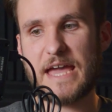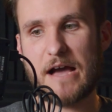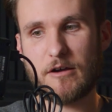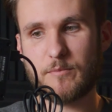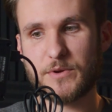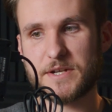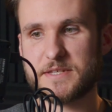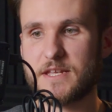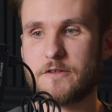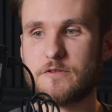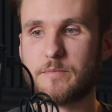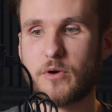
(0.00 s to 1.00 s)
how I put it
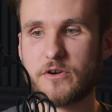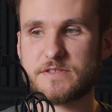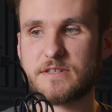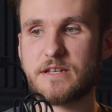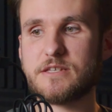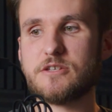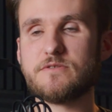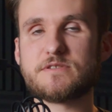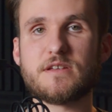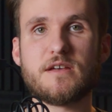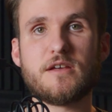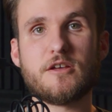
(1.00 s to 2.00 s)
together, the parts that I used,